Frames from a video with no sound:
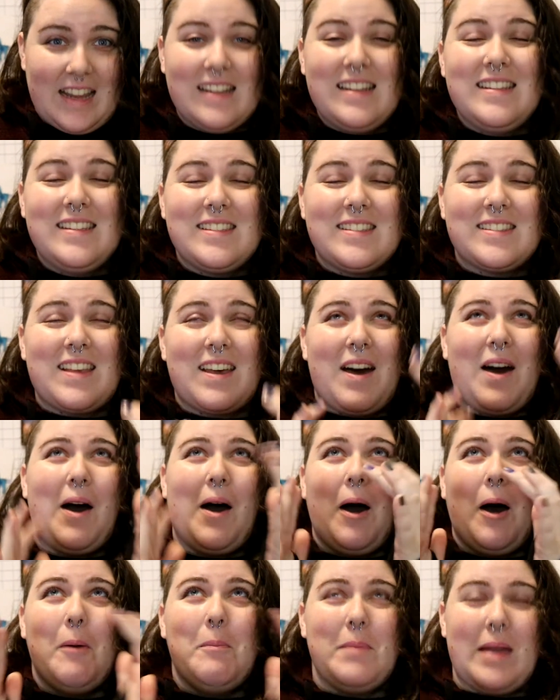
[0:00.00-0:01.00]
It is
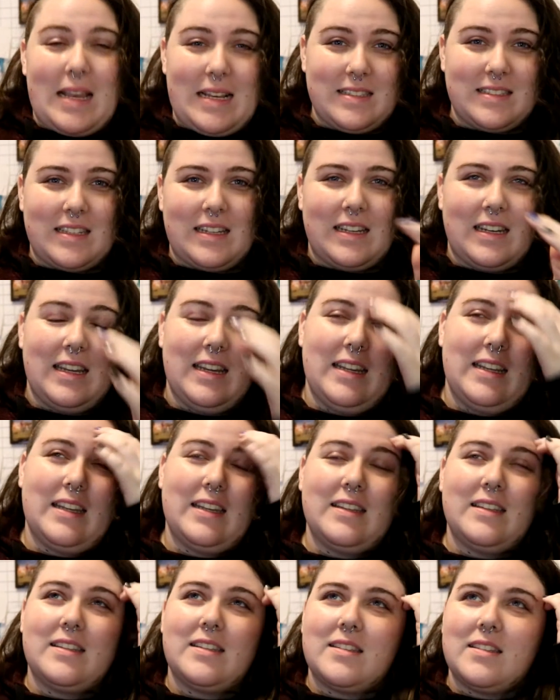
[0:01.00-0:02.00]
amazing. It
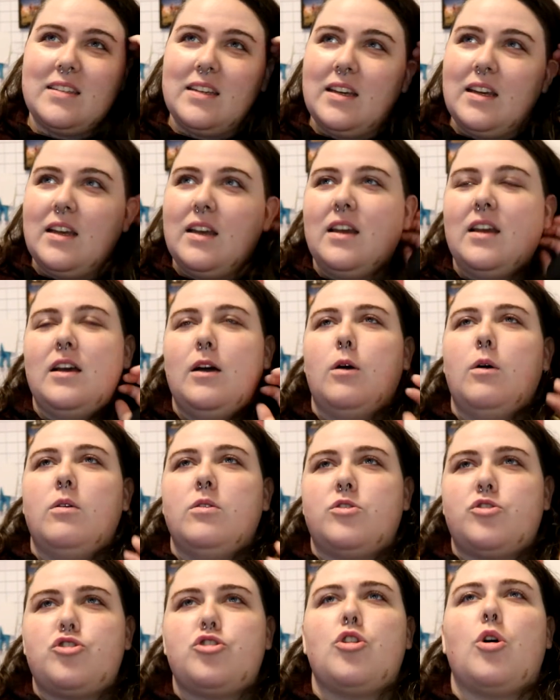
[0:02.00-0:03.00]
is
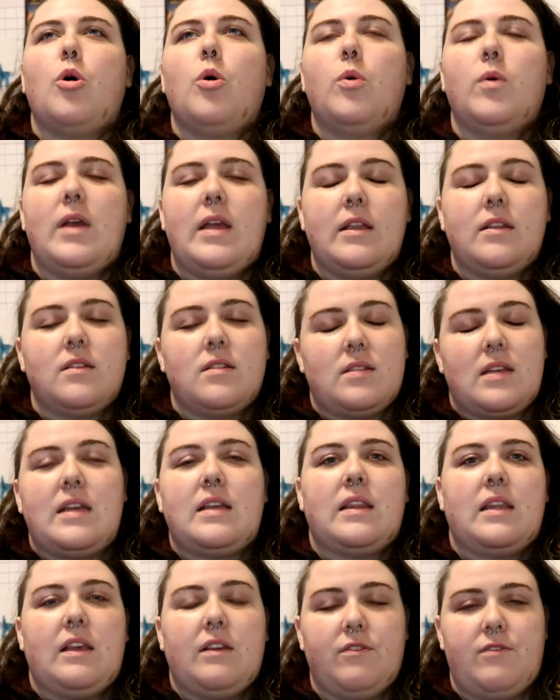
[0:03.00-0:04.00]
so
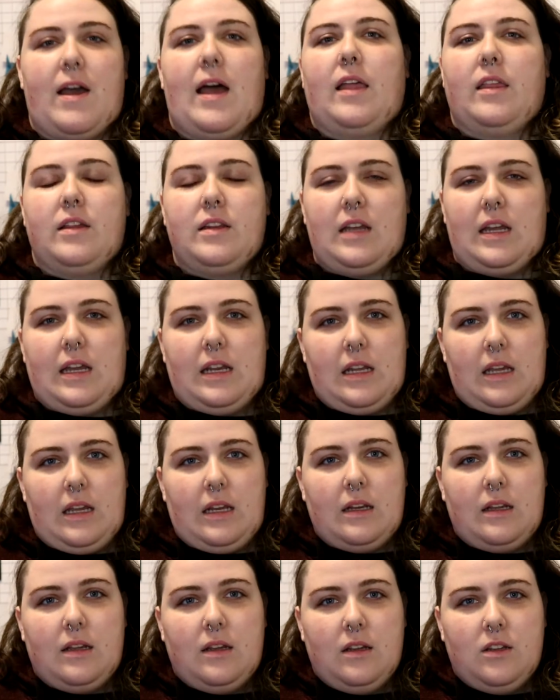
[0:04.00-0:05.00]
insanely
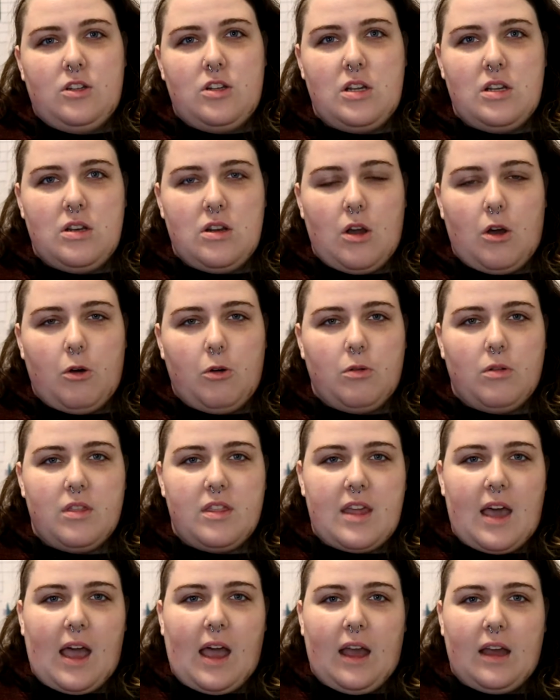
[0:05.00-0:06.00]
validating to know
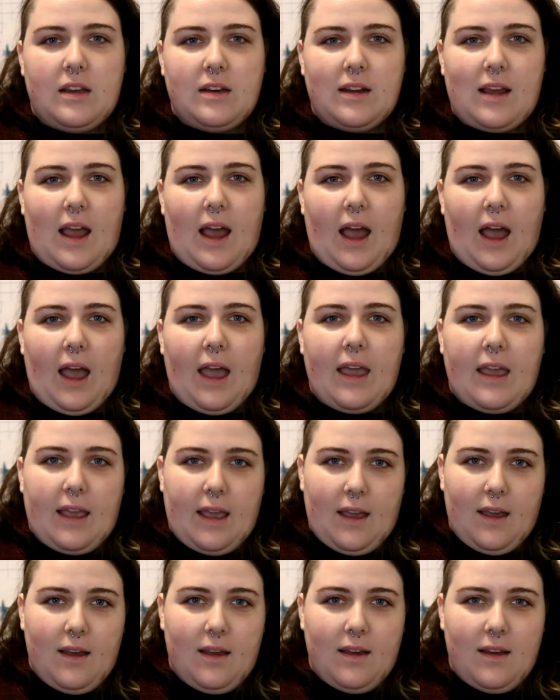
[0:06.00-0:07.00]
that
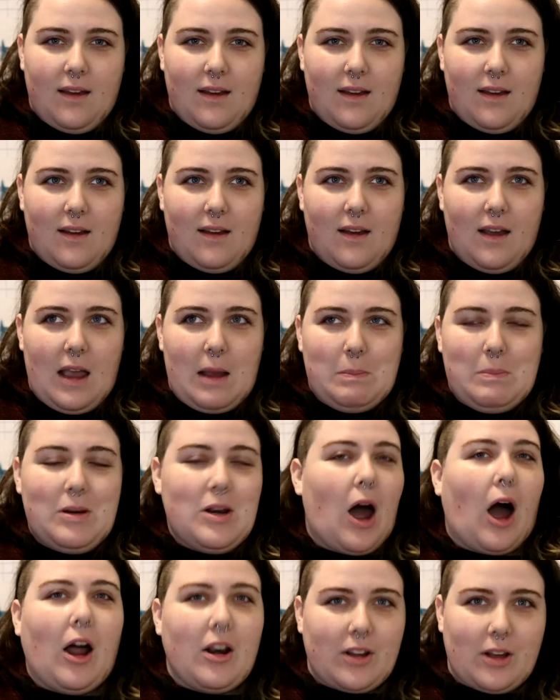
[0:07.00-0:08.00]
I
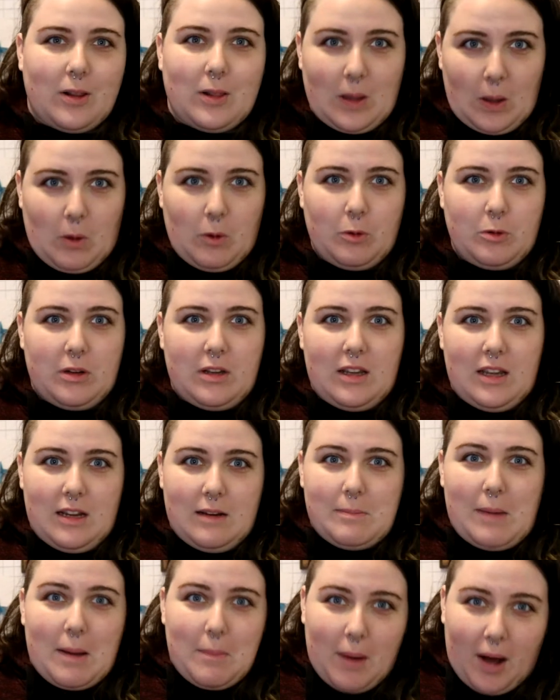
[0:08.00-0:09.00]
am not alone
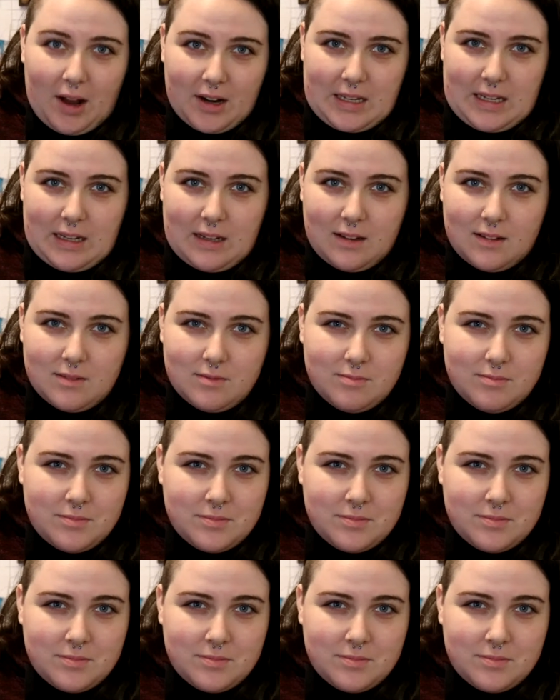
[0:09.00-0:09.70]
in my body.